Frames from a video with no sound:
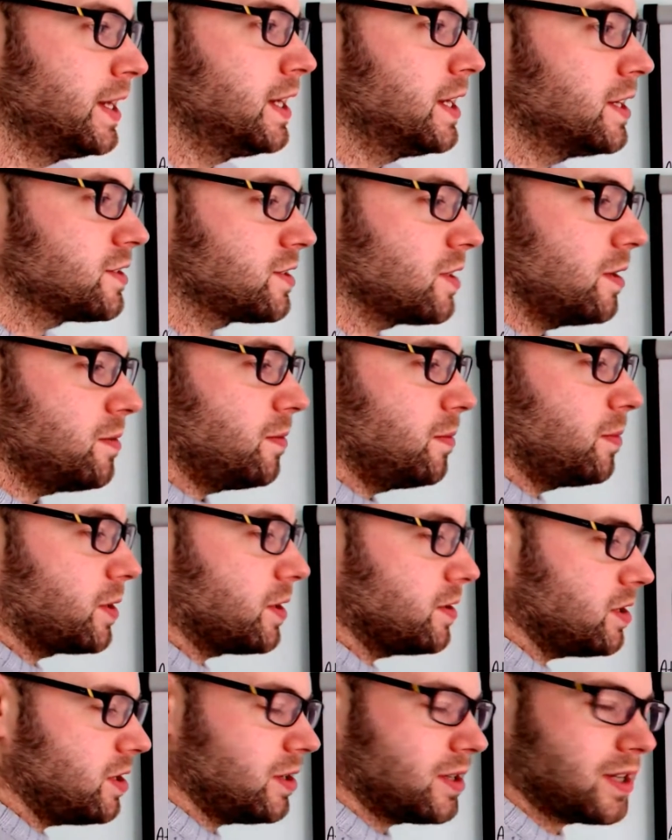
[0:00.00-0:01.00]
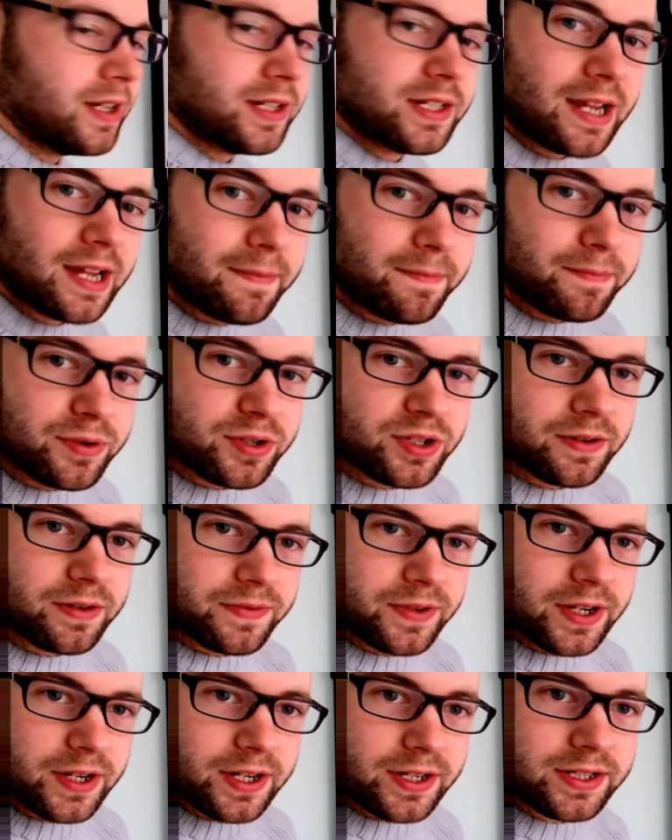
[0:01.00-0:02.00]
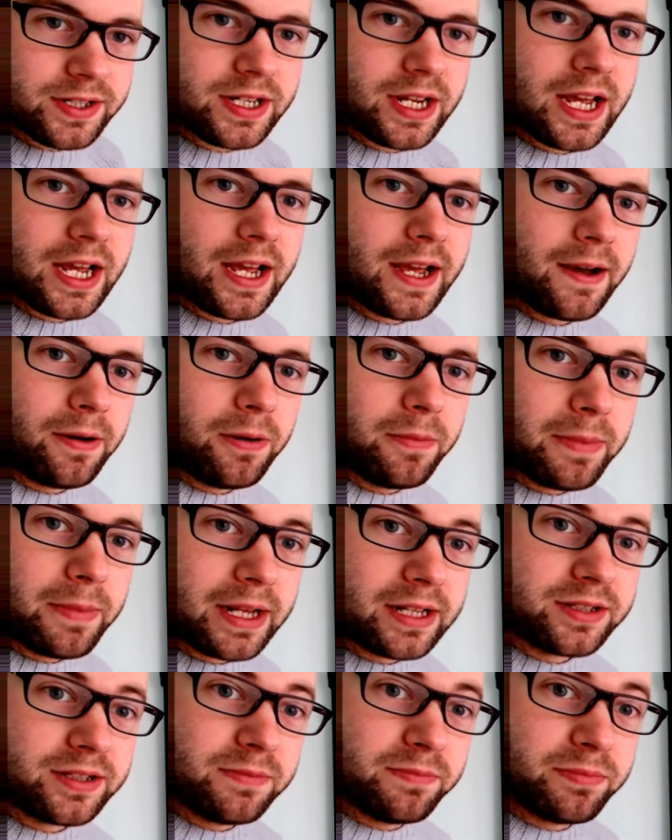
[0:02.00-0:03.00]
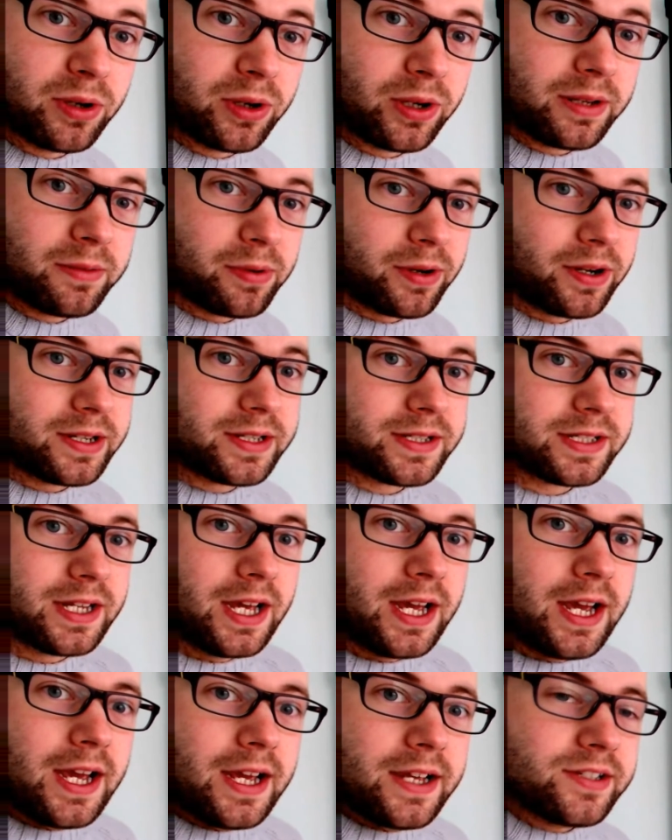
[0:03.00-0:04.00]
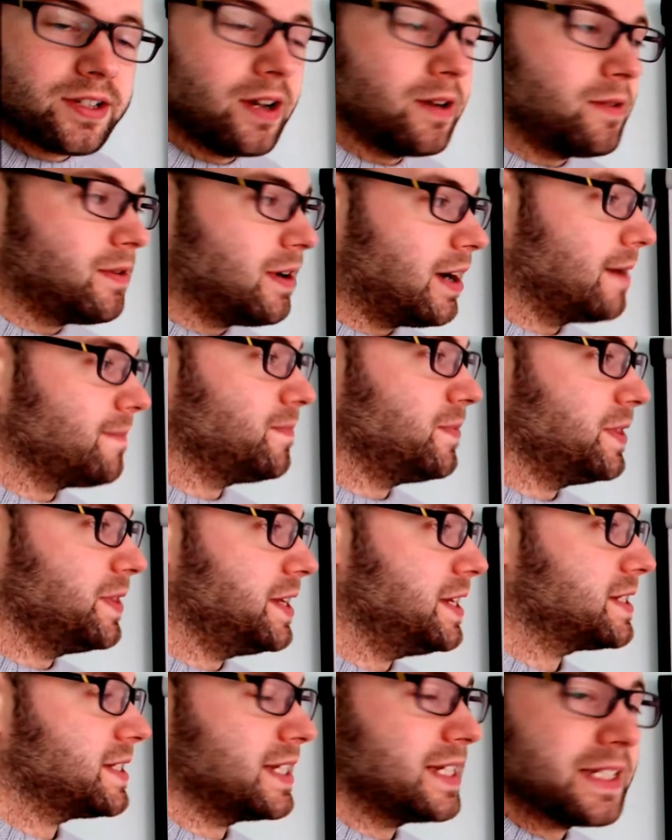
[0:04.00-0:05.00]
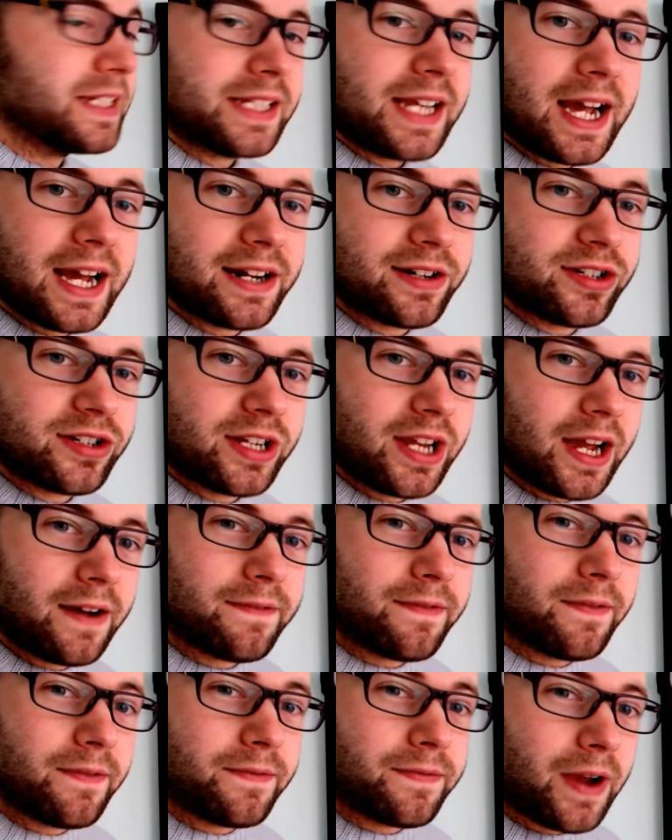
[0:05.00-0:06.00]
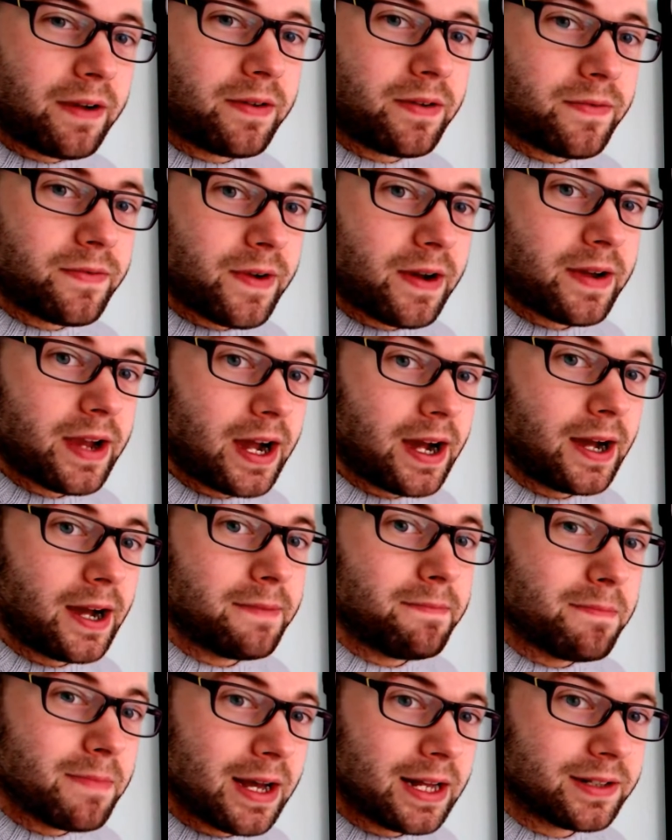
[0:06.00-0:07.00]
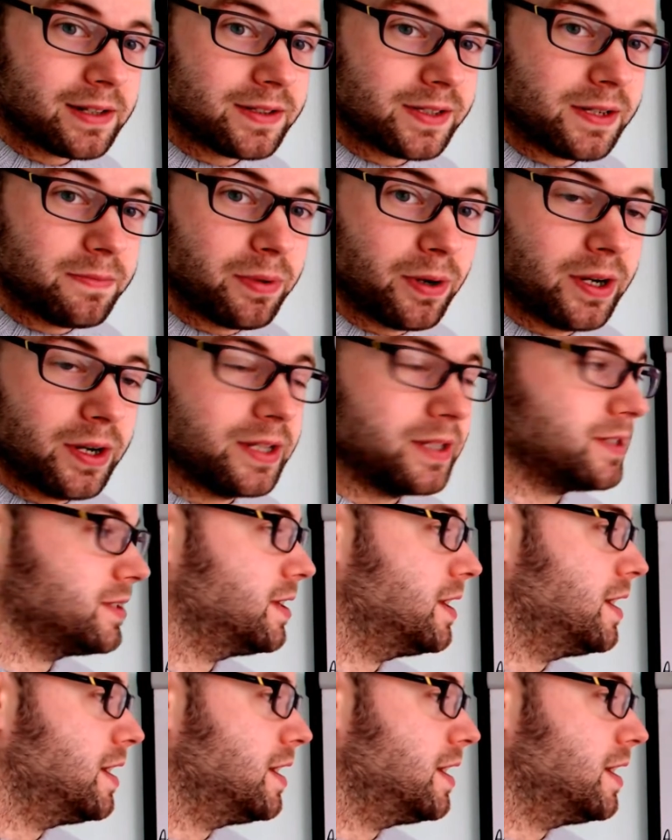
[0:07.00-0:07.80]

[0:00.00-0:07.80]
So we're going to look at temperature first, uh, or melting and boiling points. So um, these things actually have very, very high melting points.